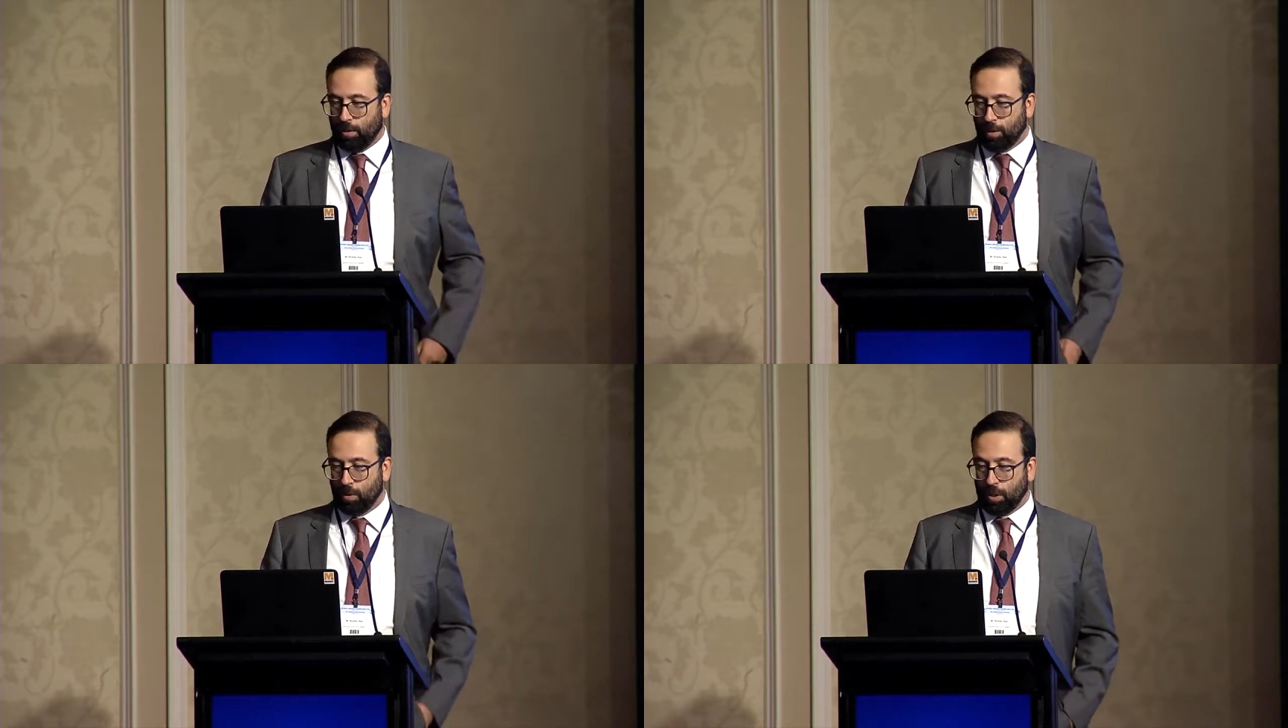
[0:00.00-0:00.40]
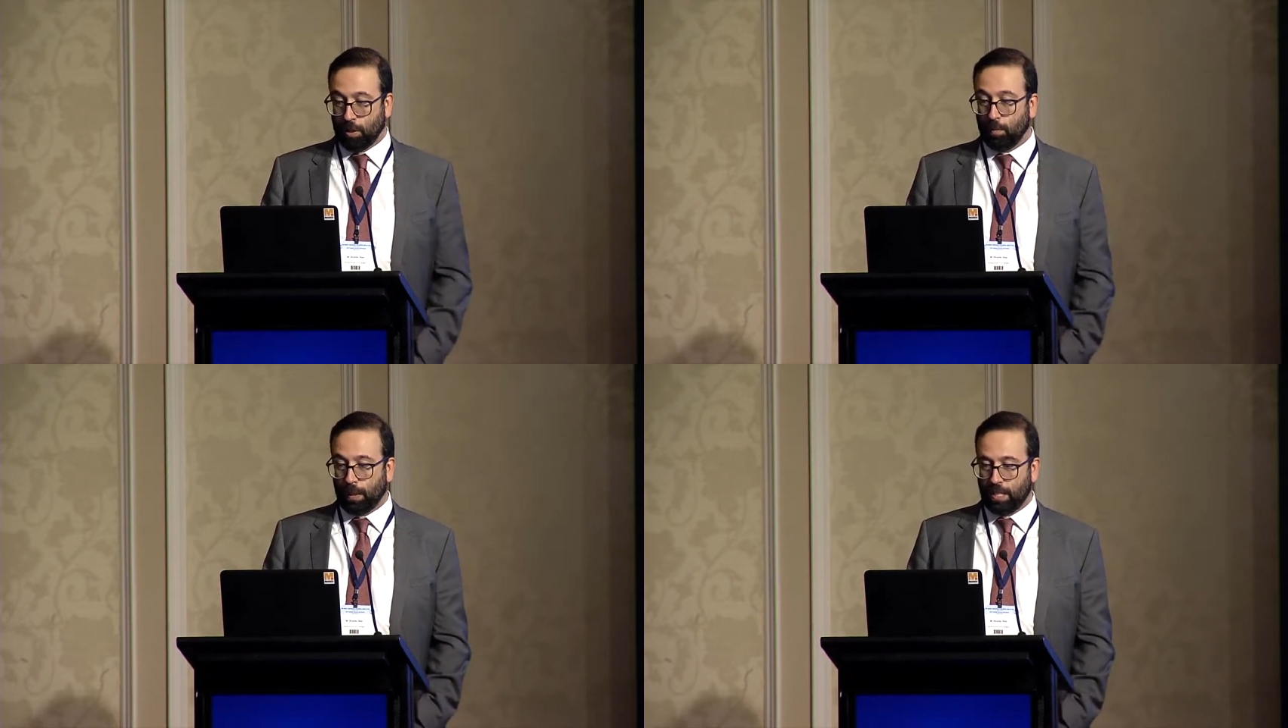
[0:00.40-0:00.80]
this was a
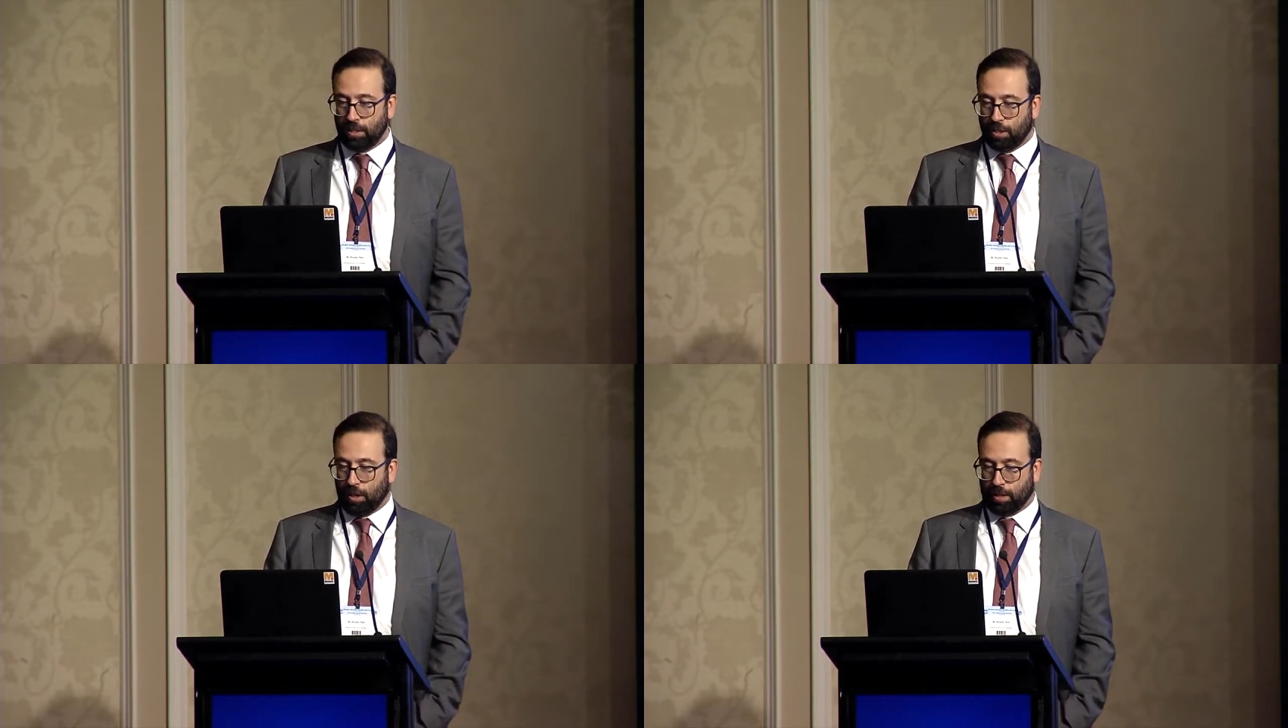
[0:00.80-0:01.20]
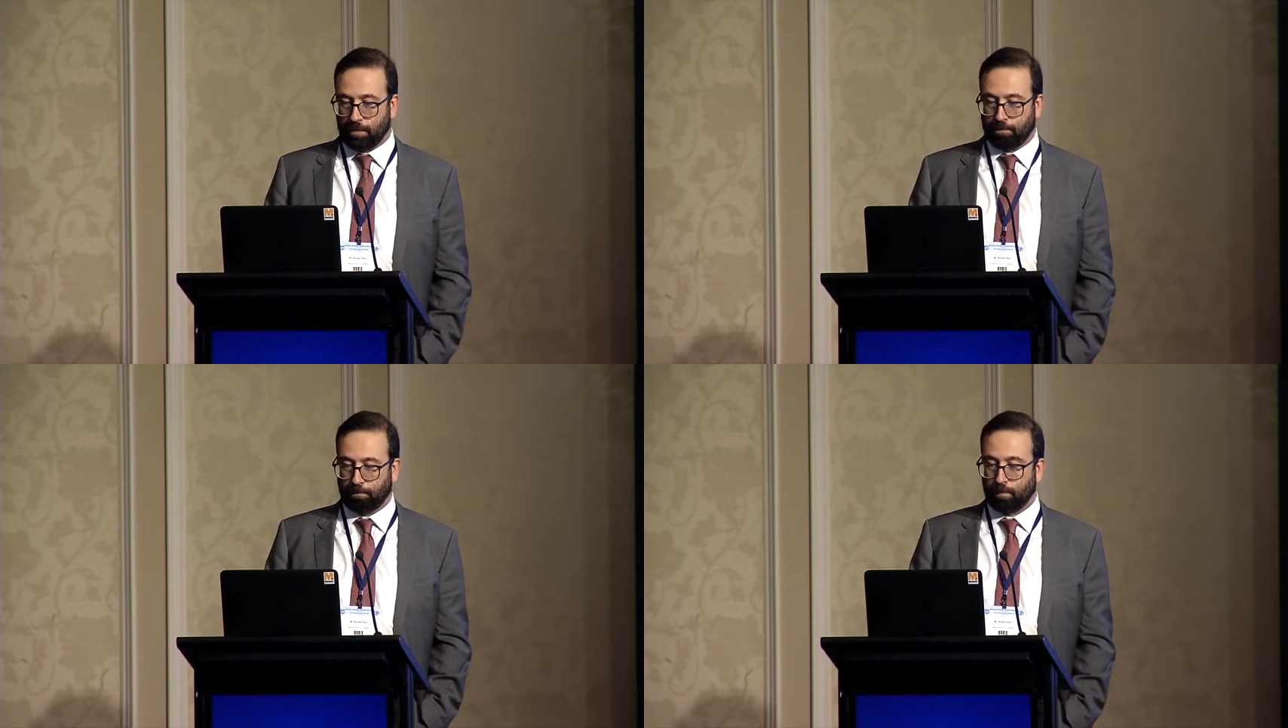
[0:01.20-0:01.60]
good place to start.
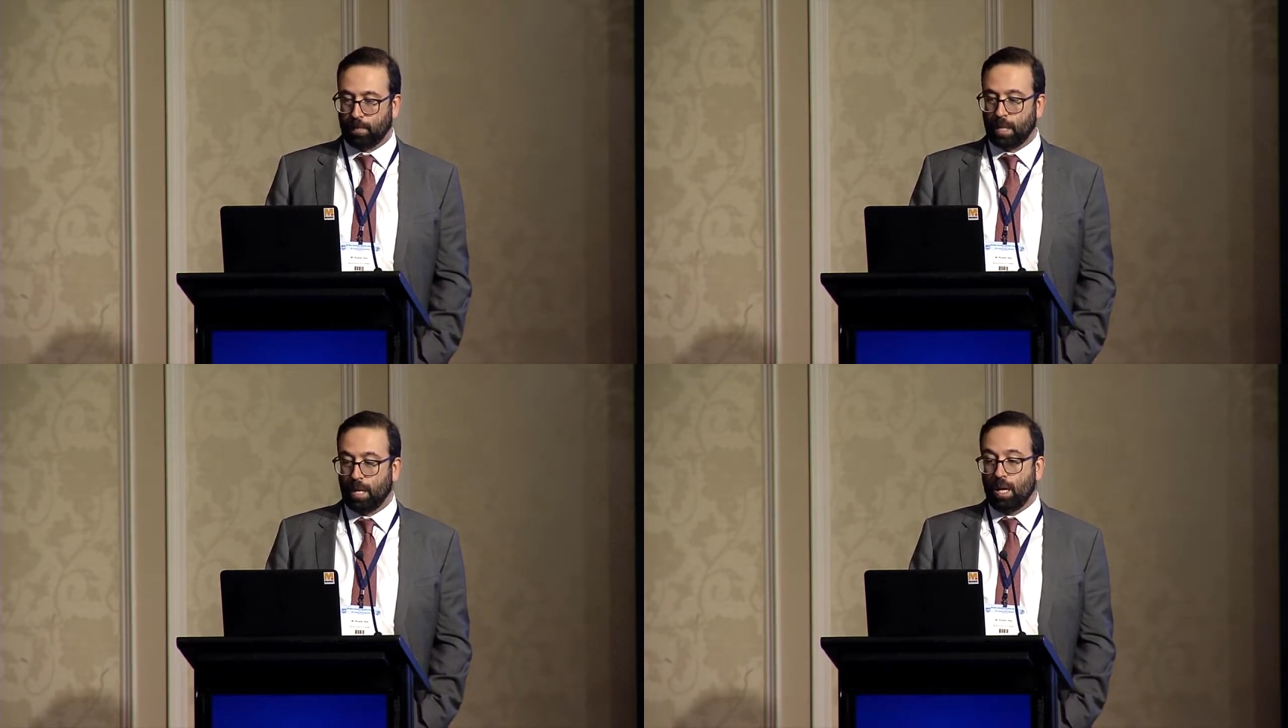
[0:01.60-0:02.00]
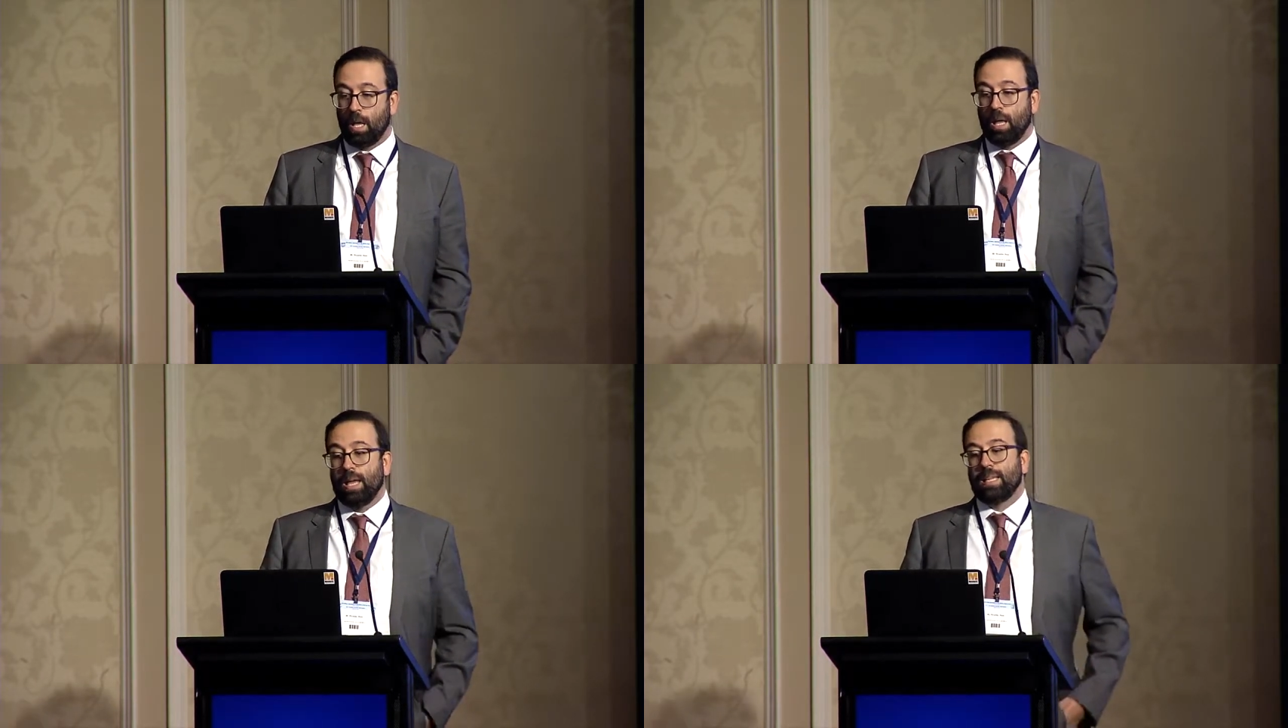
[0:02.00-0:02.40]

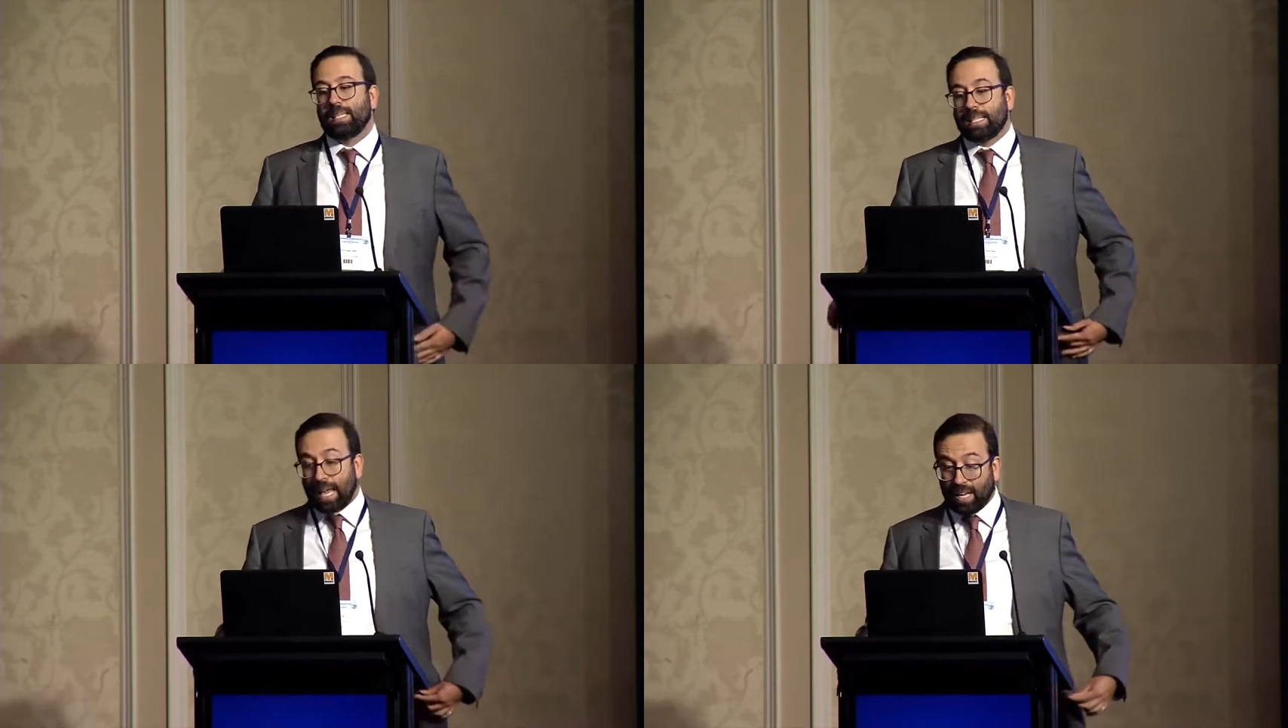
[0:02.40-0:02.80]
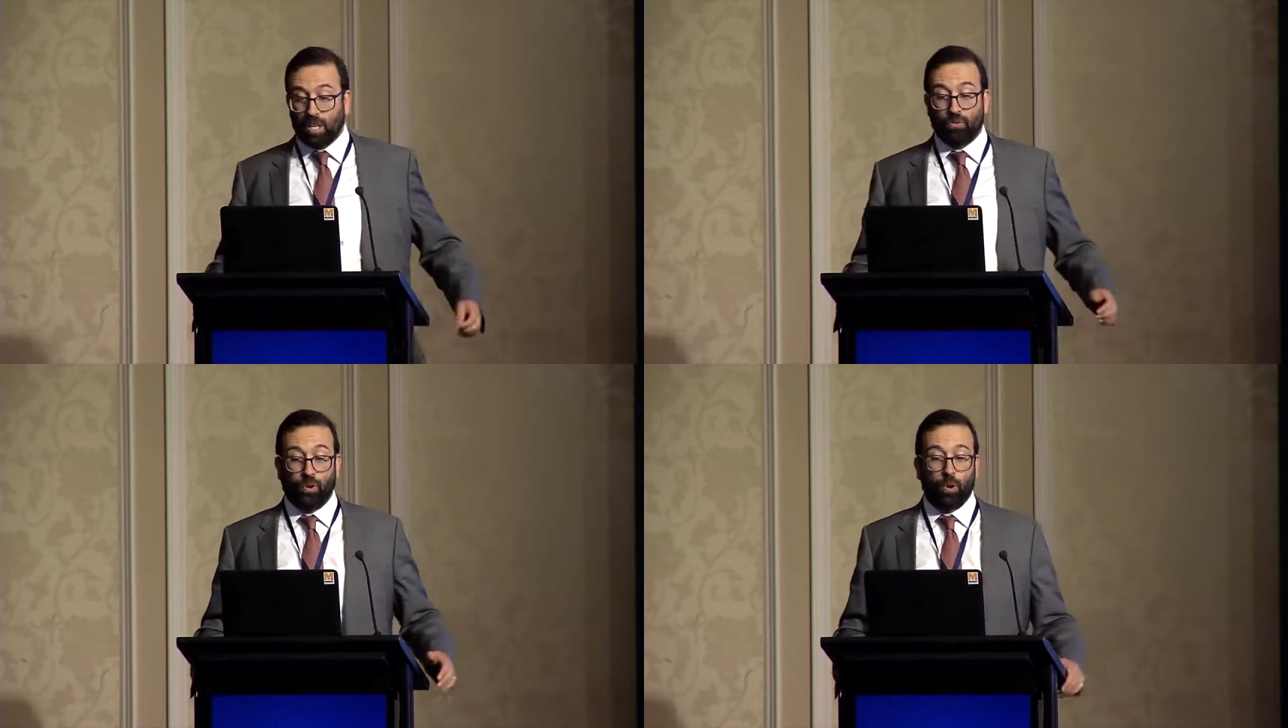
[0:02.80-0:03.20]

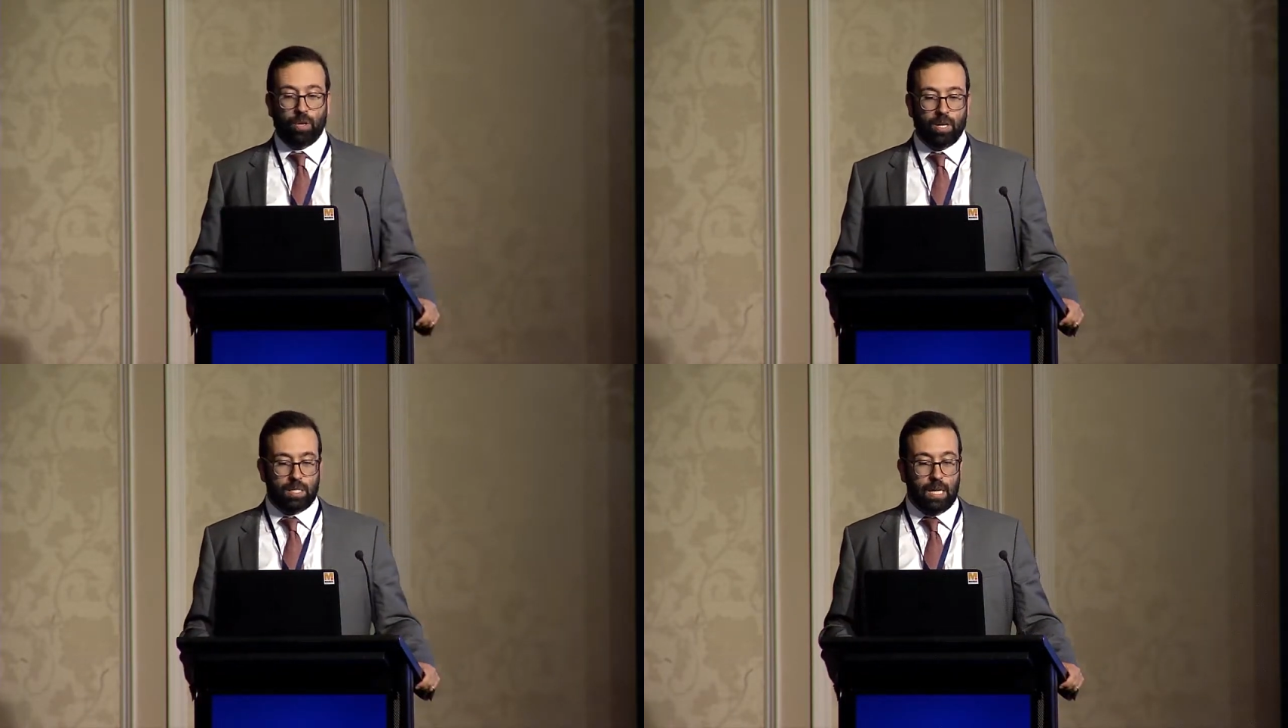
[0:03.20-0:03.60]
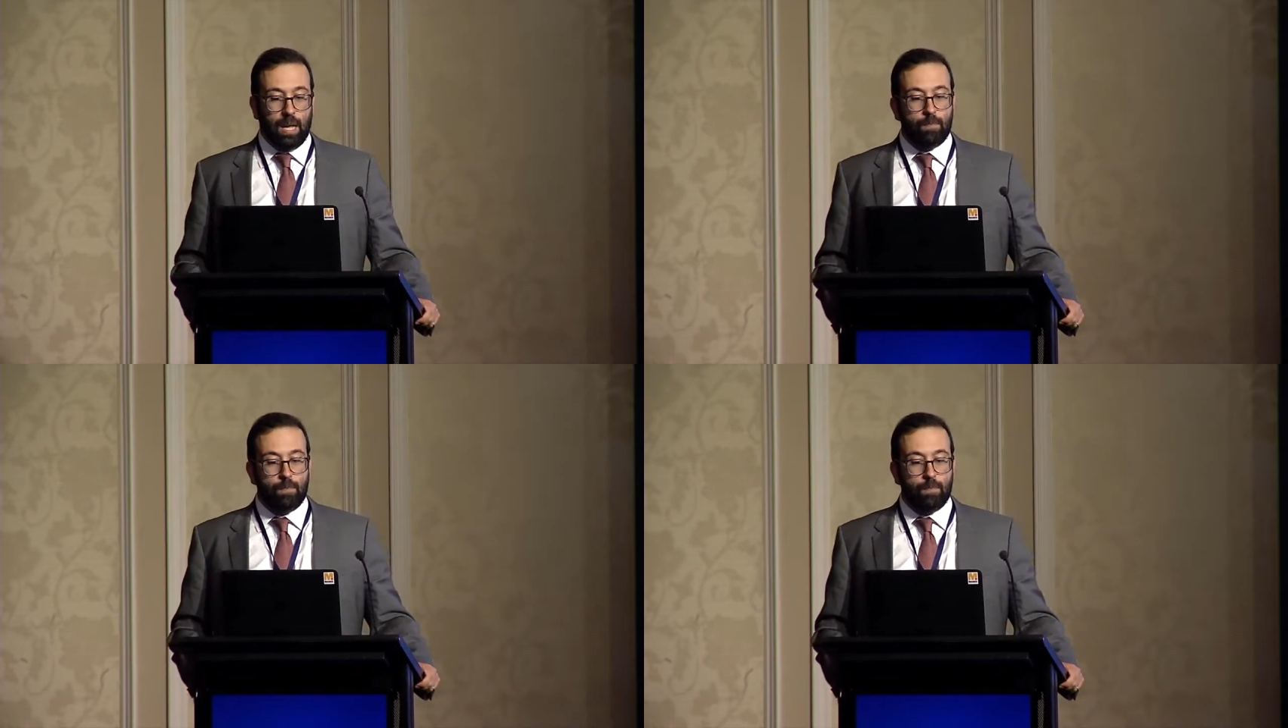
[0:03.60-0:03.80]
Second focus,